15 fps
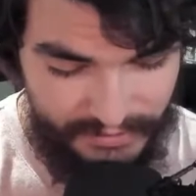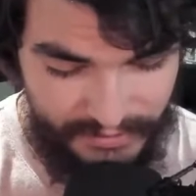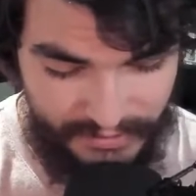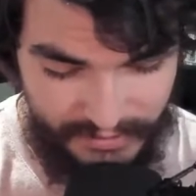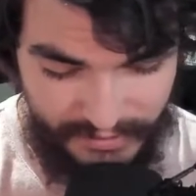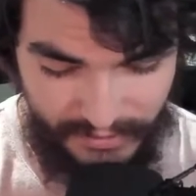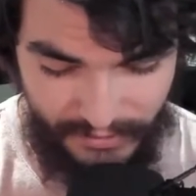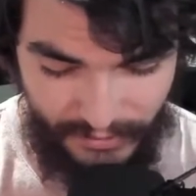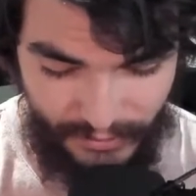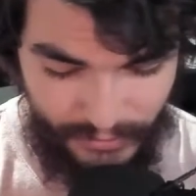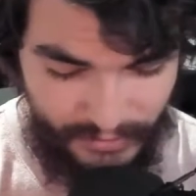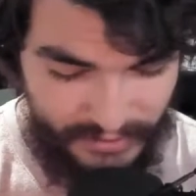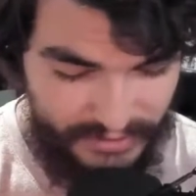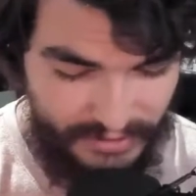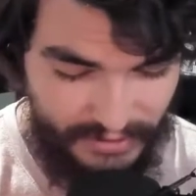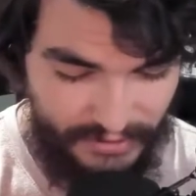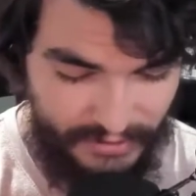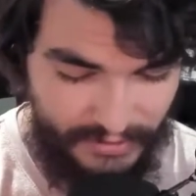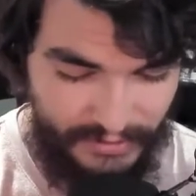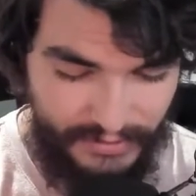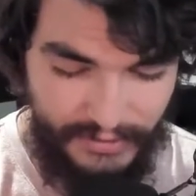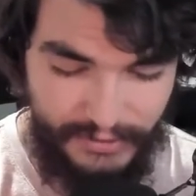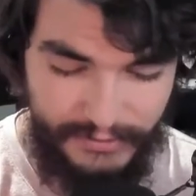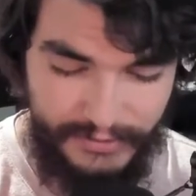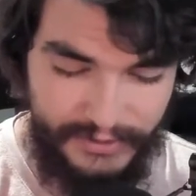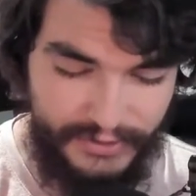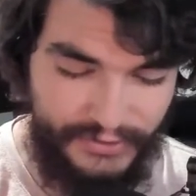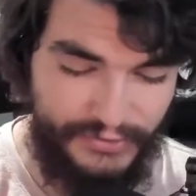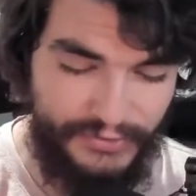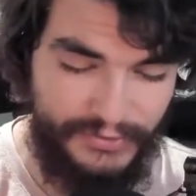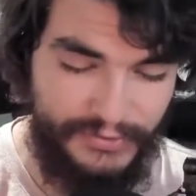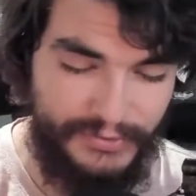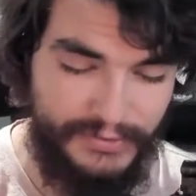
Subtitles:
They're always there, always true.